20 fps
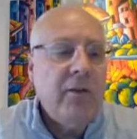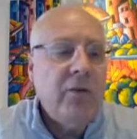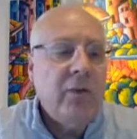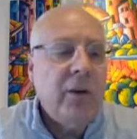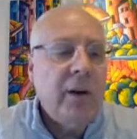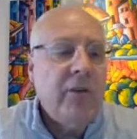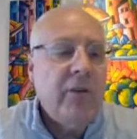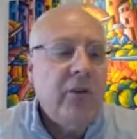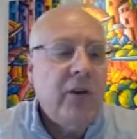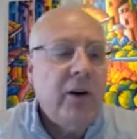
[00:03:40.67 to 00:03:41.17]

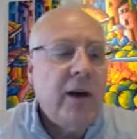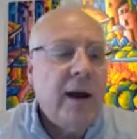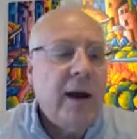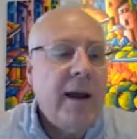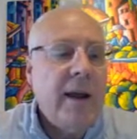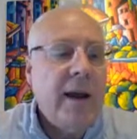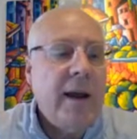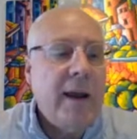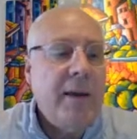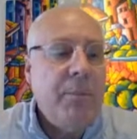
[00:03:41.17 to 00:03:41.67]
So
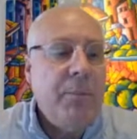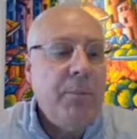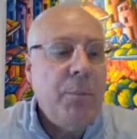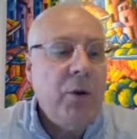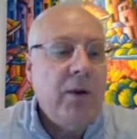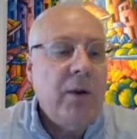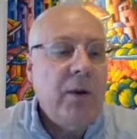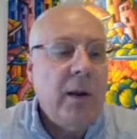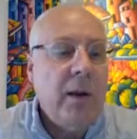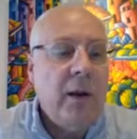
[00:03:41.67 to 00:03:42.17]
I
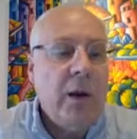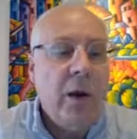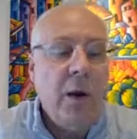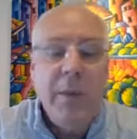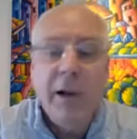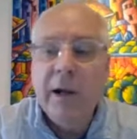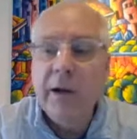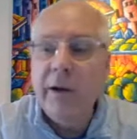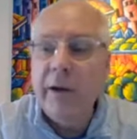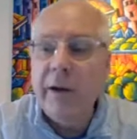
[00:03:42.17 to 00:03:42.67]
input a
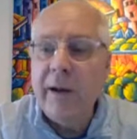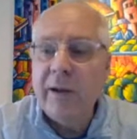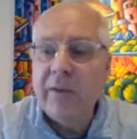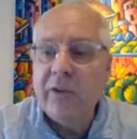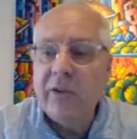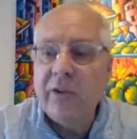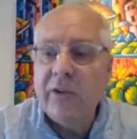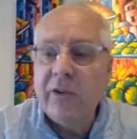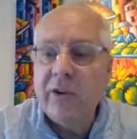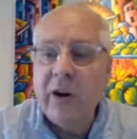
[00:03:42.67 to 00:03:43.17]
million
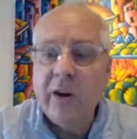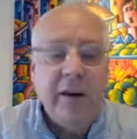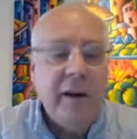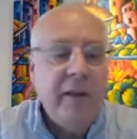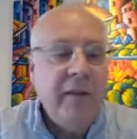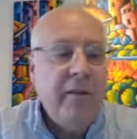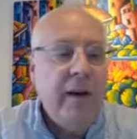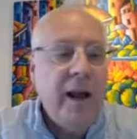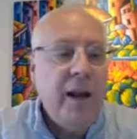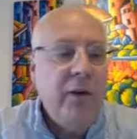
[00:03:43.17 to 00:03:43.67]
as the
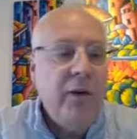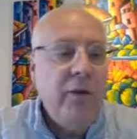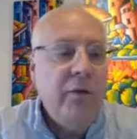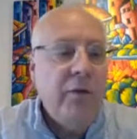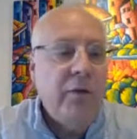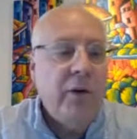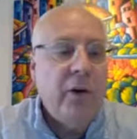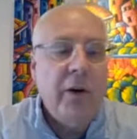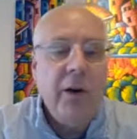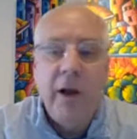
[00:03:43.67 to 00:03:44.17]
starting value
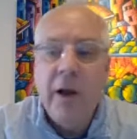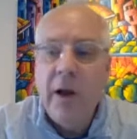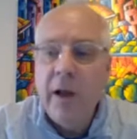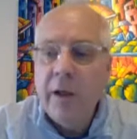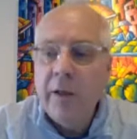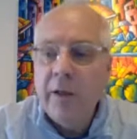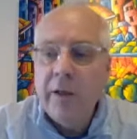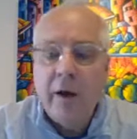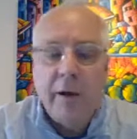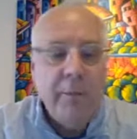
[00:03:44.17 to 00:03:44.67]
for
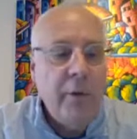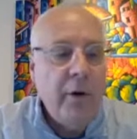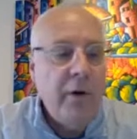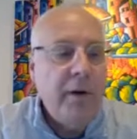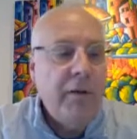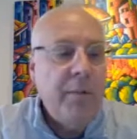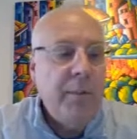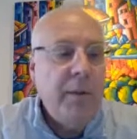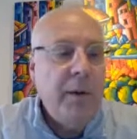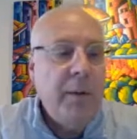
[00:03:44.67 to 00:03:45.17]
number
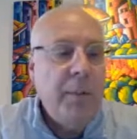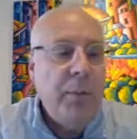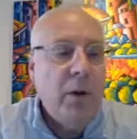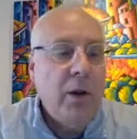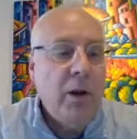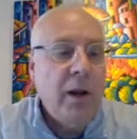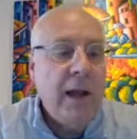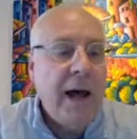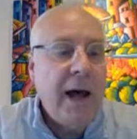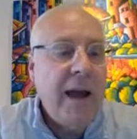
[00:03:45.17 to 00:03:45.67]
of
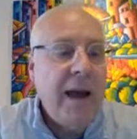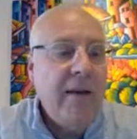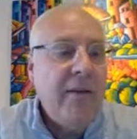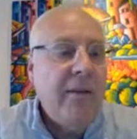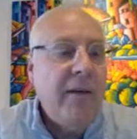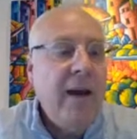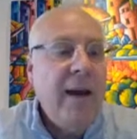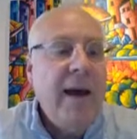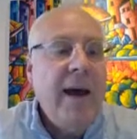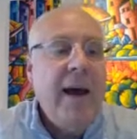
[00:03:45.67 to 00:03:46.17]
people
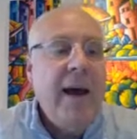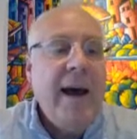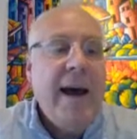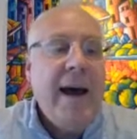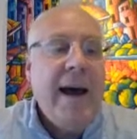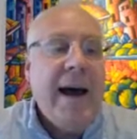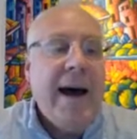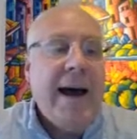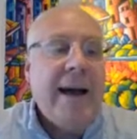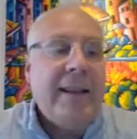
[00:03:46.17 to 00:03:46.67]
alive
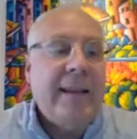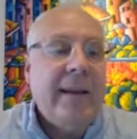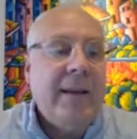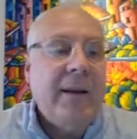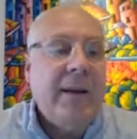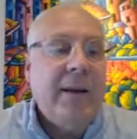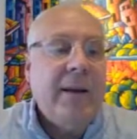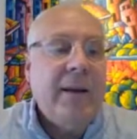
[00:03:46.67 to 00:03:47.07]
at